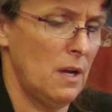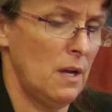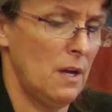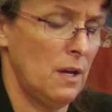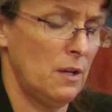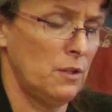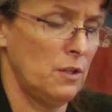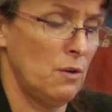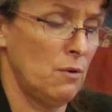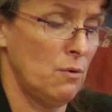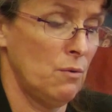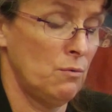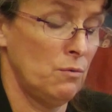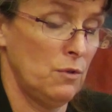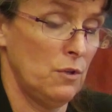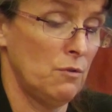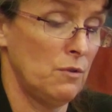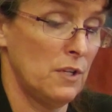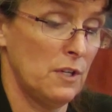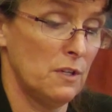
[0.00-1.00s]
And
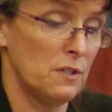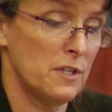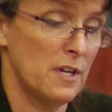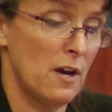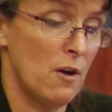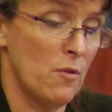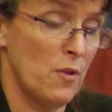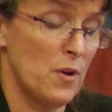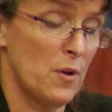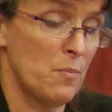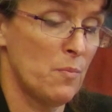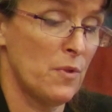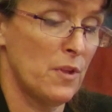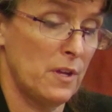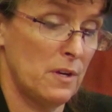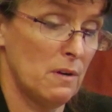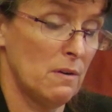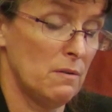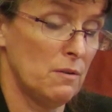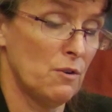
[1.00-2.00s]
you didn't tell them
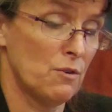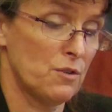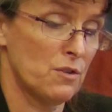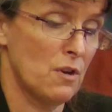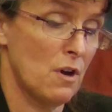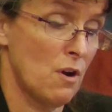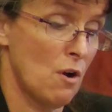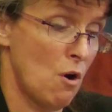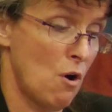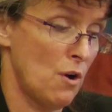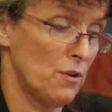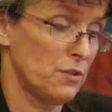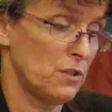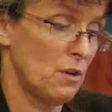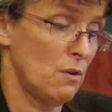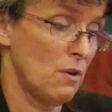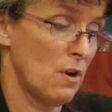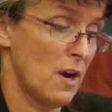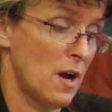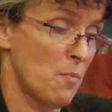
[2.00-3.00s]
that your son
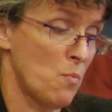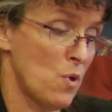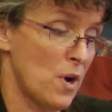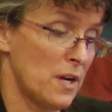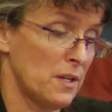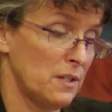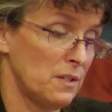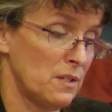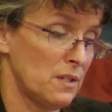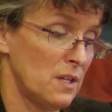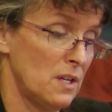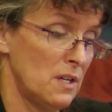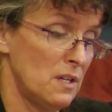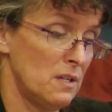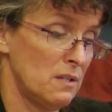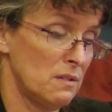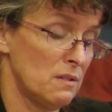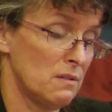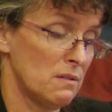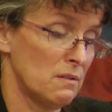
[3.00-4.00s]
also got Brandon's
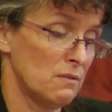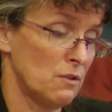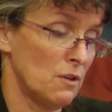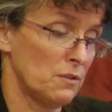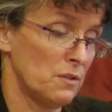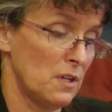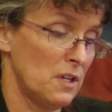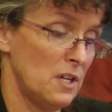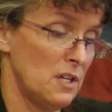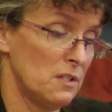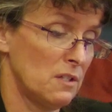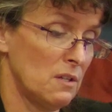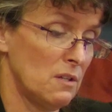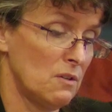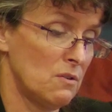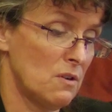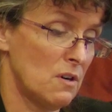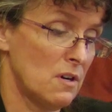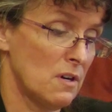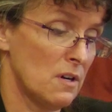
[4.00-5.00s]
keys, took the keys to the
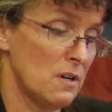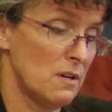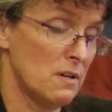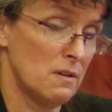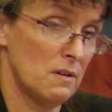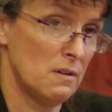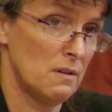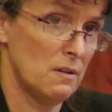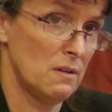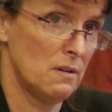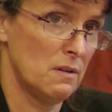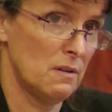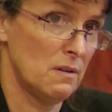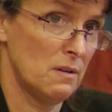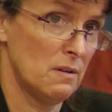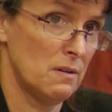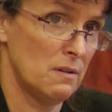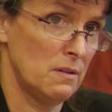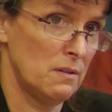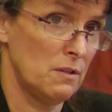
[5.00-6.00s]
truck?
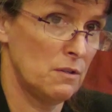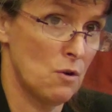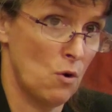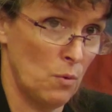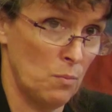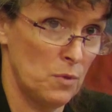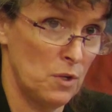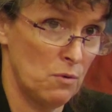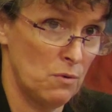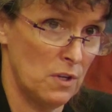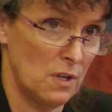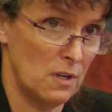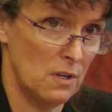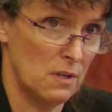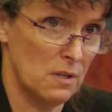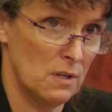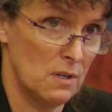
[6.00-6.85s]
You told them you did it?